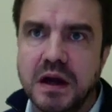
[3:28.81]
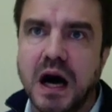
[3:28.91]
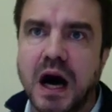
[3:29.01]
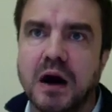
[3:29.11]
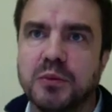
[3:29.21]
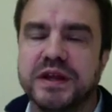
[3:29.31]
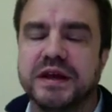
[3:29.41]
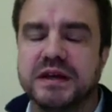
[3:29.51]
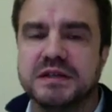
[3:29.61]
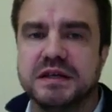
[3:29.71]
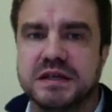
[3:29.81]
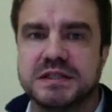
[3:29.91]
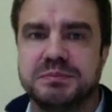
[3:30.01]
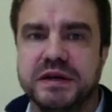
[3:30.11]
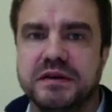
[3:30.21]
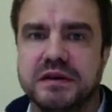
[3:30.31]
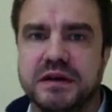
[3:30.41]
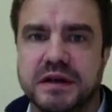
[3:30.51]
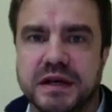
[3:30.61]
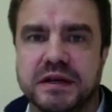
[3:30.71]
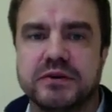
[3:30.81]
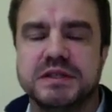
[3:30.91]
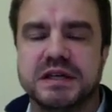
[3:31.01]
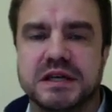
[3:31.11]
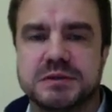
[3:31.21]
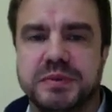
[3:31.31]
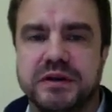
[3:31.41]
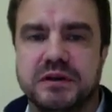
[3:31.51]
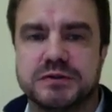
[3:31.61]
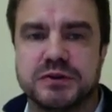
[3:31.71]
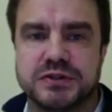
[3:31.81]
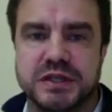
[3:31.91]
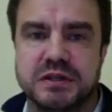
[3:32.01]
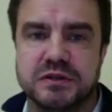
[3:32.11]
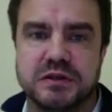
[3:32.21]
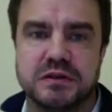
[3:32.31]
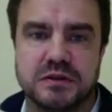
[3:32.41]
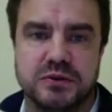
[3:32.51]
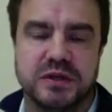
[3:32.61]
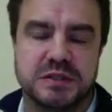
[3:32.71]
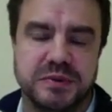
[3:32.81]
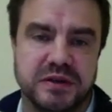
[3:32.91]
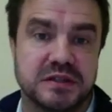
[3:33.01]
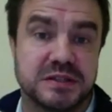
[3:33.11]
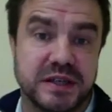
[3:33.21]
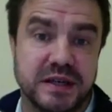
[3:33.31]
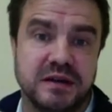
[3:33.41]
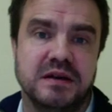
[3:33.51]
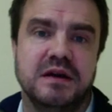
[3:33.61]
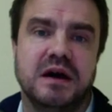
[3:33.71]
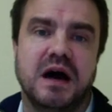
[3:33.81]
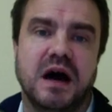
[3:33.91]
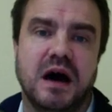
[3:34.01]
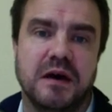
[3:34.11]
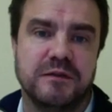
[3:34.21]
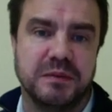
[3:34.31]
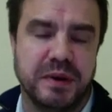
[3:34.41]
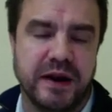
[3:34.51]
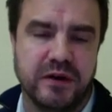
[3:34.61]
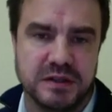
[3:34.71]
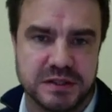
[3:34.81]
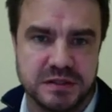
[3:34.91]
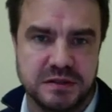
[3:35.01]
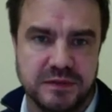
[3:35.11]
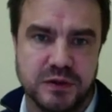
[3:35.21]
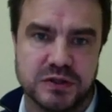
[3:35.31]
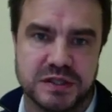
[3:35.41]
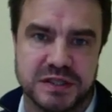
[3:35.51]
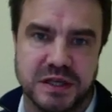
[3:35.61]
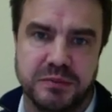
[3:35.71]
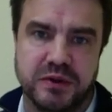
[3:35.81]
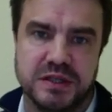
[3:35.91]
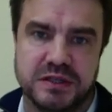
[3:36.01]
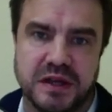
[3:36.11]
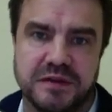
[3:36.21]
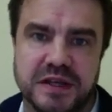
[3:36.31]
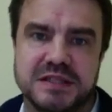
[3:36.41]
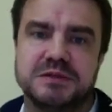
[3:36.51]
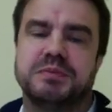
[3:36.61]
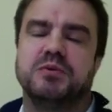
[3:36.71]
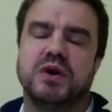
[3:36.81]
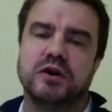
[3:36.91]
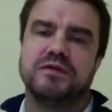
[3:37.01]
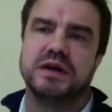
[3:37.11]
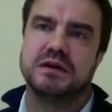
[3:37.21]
an increasing experience for children to experience their parents' divorce and separation. And this has been one of